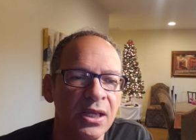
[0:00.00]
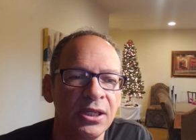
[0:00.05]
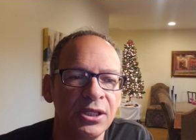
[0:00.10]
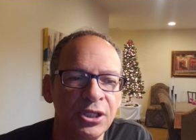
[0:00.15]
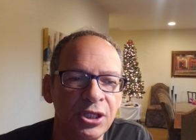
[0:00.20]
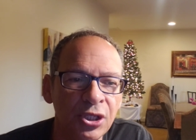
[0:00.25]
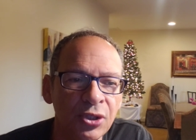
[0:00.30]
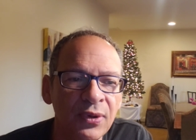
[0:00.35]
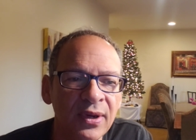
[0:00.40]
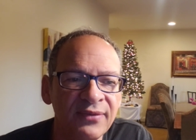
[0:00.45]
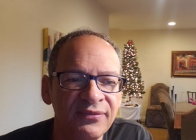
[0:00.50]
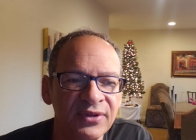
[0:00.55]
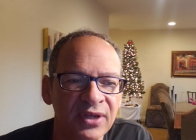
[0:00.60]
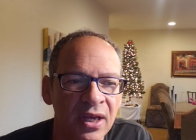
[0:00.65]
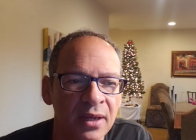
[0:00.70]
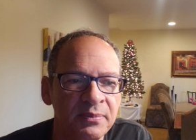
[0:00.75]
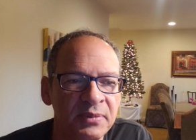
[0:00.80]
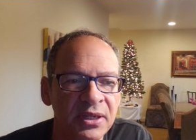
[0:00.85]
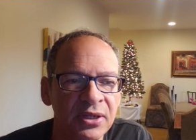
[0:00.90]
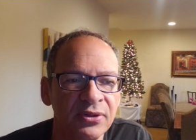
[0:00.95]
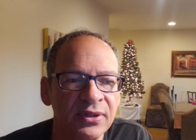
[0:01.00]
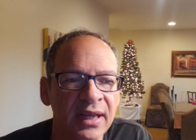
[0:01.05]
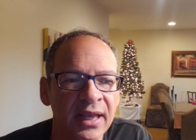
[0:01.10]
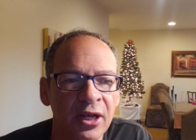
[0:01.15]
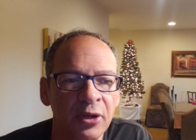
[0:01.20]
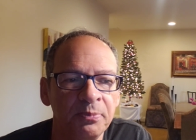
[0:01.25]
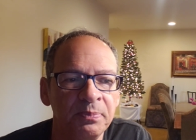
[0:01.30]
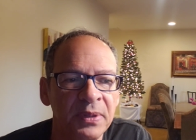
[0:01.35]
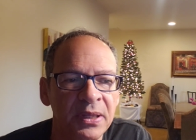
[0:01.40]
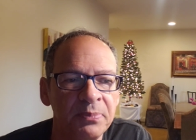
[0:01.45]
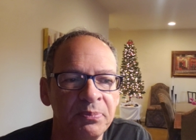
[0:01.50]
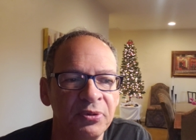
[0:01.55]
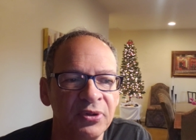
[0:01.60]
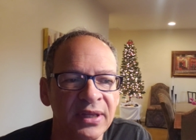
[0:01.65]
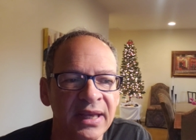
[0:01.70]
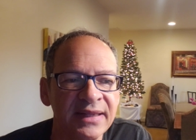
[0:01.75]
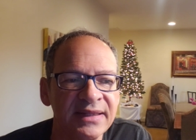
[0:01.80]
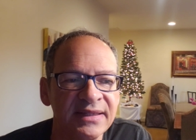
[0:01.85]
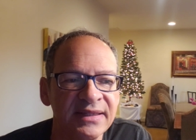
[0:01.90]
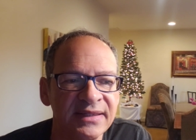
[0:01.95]
You have come here to help people
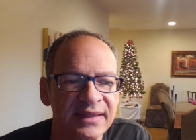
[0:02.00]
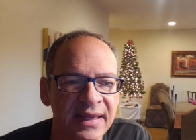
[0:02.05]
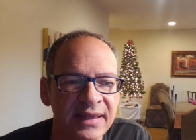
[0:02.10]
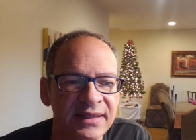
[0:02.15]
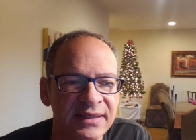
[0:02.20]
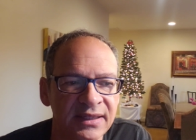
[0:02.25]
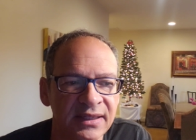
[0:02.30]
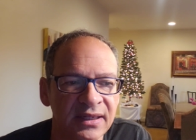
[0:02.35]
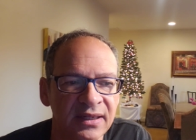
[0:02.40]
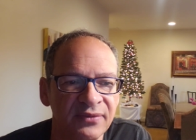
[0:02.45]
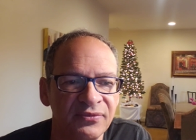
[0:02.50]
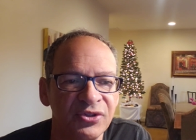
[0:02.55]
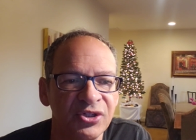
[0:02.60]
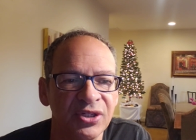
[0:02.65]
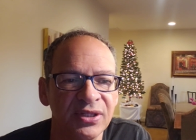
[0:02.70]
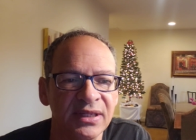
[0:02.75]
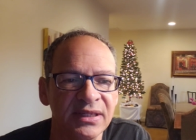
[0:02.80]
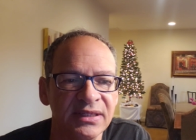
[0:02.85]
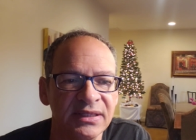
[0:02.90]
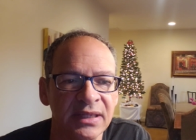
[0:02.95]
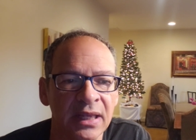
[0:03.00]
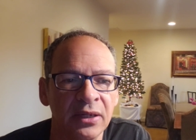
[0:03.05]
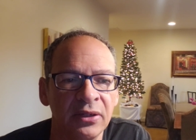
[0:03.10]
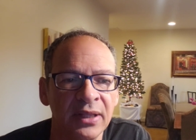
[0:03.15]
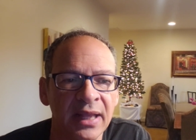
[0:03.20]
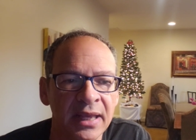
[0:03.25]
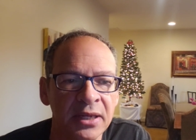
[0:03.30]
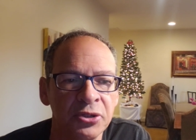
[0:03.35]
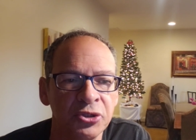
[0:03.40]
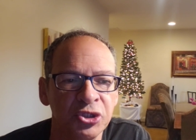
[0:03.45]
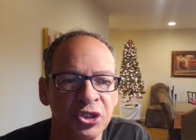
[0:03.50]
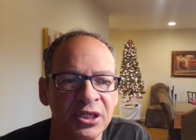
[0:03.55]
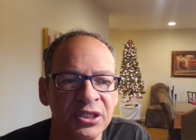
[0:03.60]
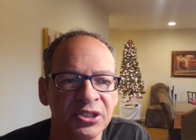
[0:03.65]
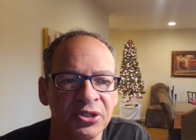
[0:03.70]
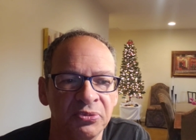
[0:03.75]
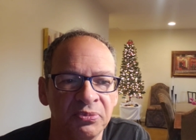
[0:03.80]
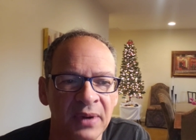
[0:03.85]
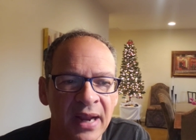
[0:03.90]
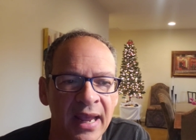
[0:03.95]
get sensitive to the subtle
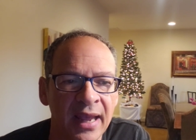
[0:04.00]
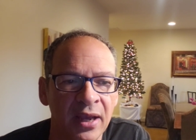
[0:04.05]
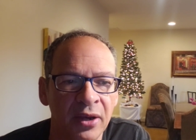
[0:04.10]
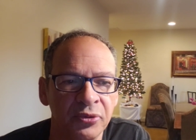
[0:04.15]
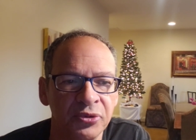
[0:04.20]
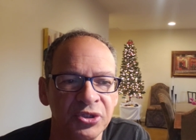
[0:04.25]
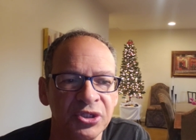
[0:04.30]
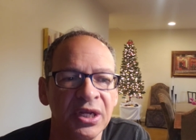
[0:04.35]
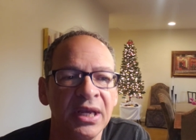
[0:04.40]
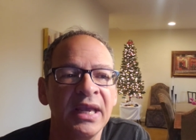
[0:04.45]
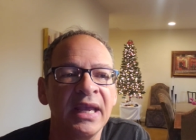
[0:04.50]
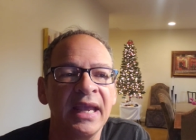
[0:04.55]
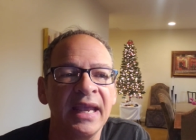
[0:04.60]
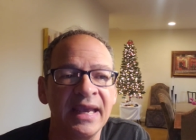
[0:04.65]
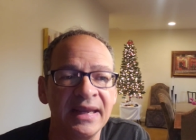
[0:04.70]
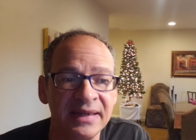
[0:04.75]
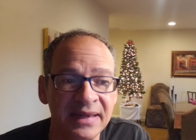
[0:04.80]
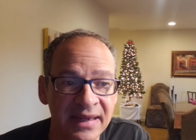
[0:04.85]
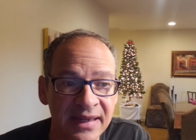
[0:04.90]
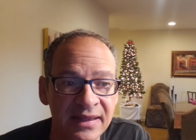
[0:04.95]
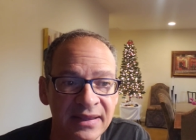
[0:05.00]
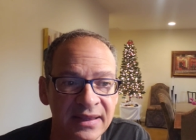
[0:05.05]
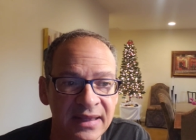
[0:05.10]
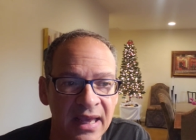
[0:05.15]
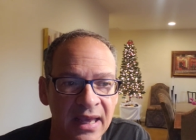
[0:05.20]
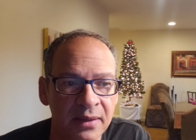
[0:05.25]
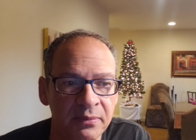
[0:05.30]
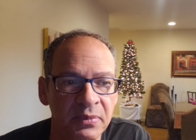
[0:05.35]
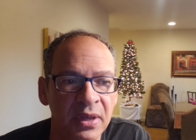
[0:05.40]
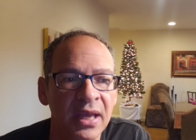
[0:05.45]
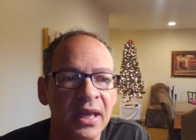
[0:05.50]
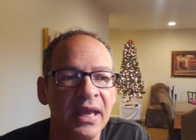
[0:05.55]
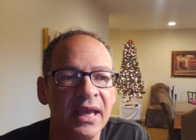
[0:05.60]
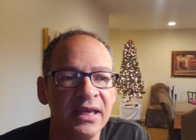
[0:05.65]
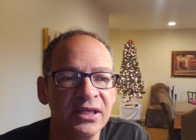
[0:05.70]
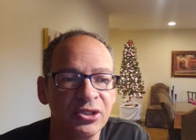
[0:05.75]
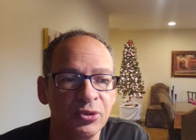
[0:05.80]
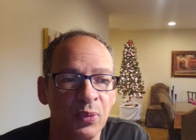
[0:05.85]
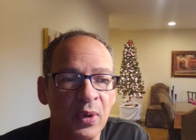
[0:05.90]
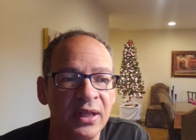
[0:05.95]
energies around and in them,
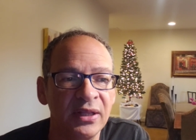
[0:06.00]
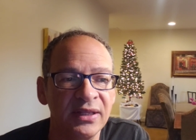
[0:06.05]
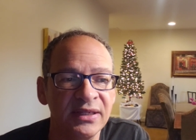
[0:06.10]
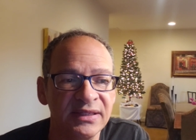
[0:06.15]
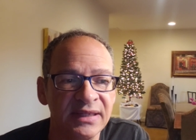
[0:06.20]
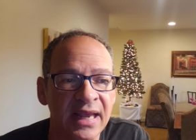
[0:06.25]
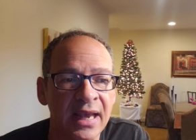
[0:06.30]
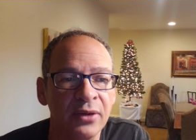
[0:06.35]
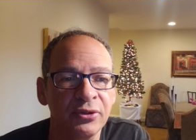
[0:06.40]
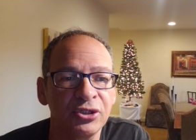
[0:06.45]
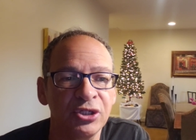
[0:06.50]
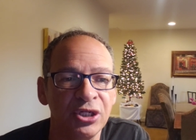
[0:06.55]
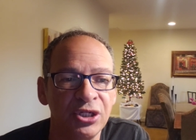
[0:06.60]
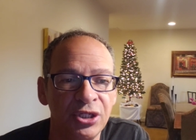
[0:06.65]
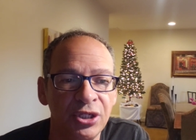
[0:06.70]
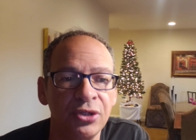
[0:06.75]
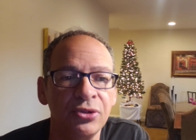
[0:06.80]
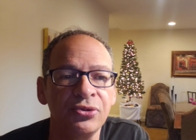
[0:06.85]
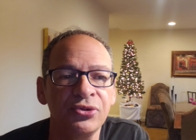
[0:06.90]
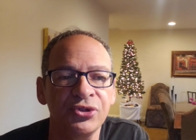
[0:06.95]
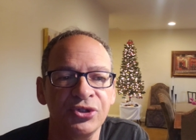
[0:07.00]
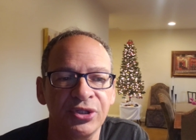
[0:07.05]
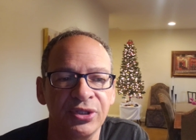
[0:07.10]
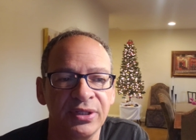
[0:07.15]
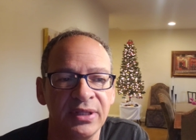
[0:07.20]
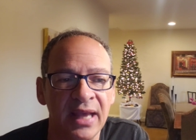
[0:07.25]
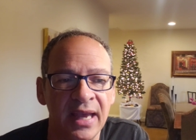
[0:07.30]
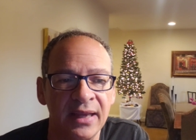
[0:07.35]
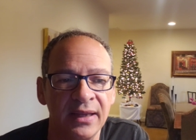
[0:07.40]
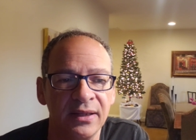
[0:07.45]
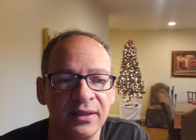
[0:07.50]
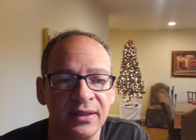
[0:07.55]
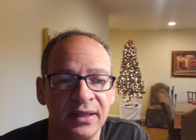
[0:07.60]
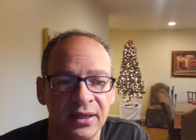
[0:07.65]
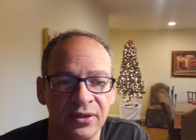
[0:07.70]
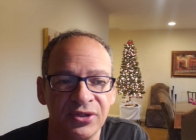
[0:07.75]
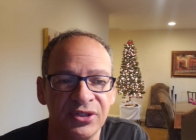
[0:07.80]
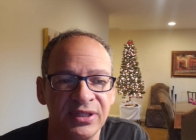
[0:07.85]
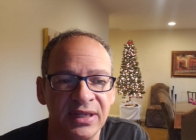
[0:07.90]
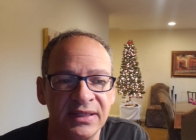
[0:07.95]
as well as how to use
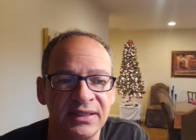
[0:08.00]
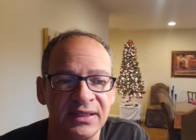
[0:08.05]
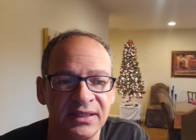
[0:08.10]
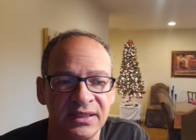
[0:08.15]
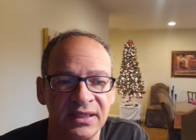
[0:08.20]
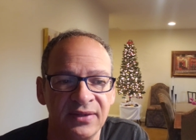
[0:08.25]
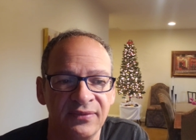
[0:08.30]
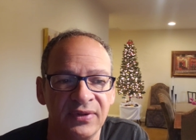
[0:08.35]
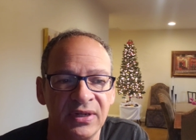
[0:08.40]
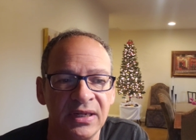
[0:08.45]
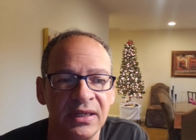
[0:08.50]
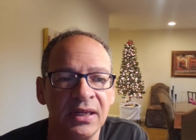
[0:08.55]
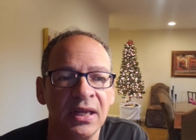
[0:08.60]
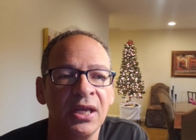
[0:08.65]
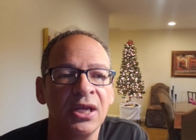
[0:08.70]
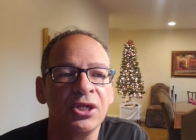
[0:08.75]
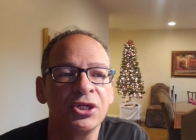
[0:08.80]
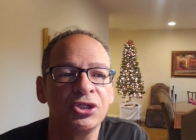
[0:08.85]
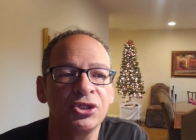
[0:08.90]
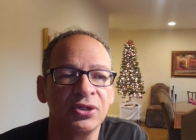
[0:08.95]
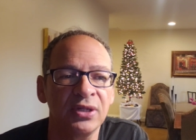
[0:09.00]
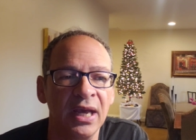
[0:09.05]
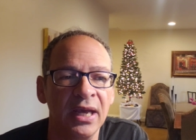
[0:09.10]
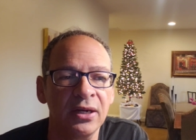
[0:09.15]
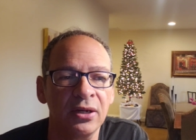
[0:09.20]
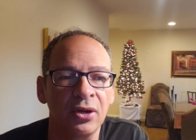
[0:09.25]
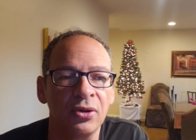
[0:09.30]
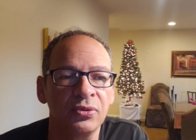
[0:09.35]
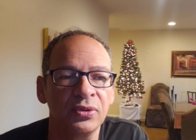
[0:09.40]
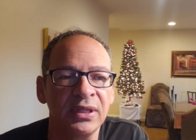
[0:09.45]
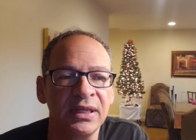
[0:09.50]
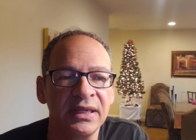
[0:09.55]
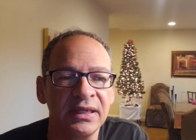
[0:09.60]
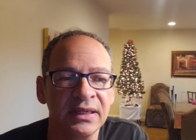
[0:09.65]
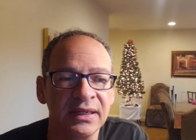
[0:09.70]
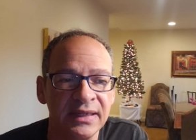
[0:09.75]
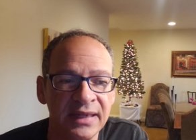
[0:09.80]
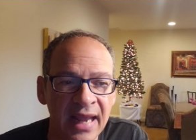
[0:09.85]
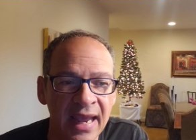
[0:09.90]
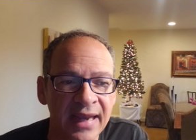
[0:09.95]
their sensitivity to not only
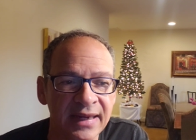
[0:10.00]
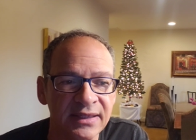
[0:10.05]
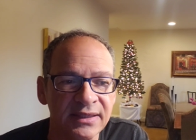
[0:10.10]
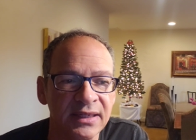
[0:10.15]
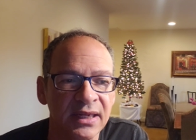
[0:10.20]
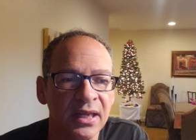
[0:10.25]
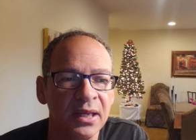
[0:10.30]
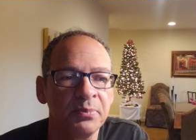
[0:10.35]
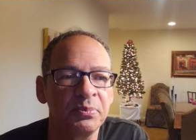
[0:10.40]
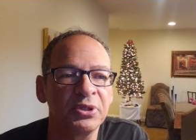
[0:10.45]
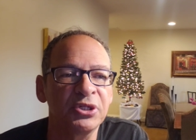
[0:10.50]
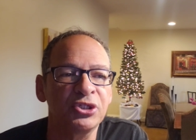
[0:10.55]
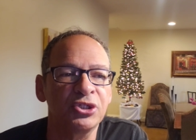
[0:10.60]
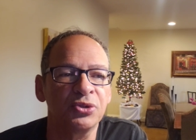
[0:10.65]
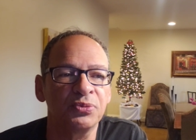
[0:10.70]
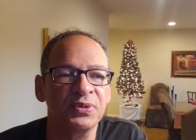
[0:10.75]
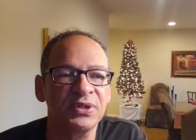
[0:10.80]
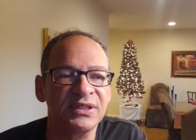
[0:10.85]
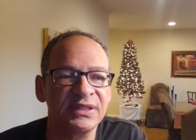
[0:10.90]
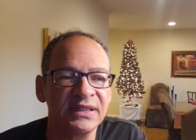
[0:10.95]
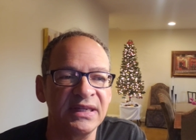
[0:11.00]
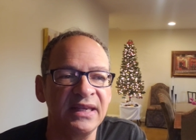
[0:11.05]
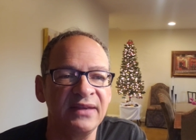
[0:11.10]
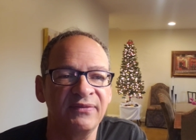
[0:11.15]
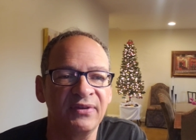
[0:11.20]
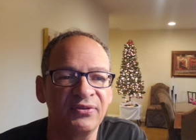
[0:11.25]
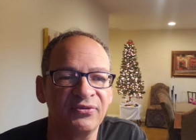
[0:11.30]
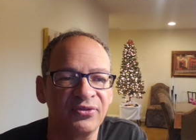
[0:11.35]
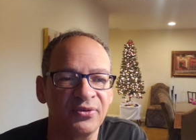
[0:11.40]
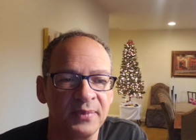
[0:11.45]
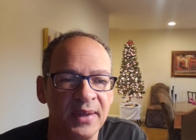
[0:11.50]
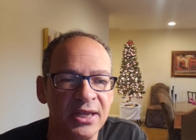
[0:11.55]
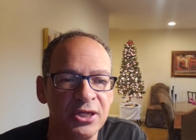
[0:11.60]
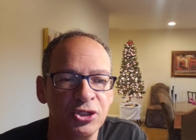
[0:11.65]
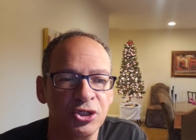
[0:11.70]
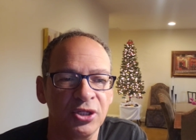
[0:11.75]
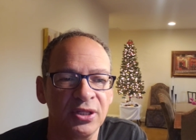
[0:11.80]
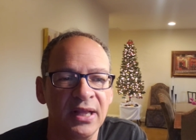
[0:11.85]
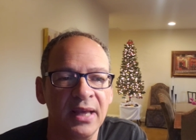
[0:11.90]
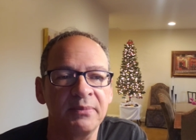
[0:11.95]
connect, but to receive
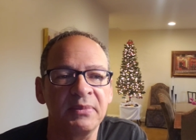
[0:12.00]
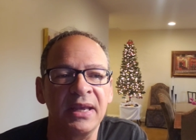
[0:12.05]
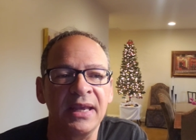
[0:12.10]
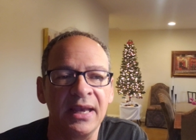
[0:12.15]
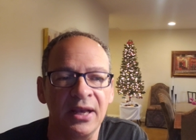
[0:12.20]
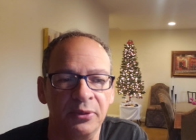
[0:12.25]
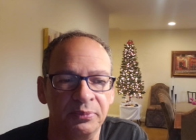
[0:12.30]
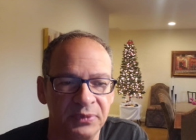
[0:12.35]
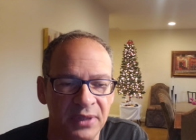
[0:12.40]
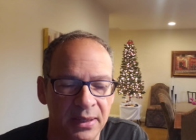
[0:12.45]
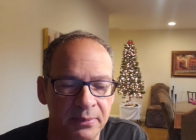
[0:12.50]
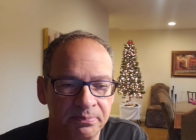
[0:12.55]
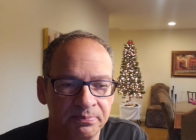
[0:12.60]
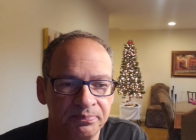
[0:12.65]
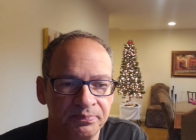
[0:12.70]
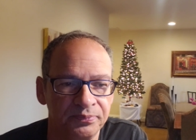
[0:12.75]
information that may help them.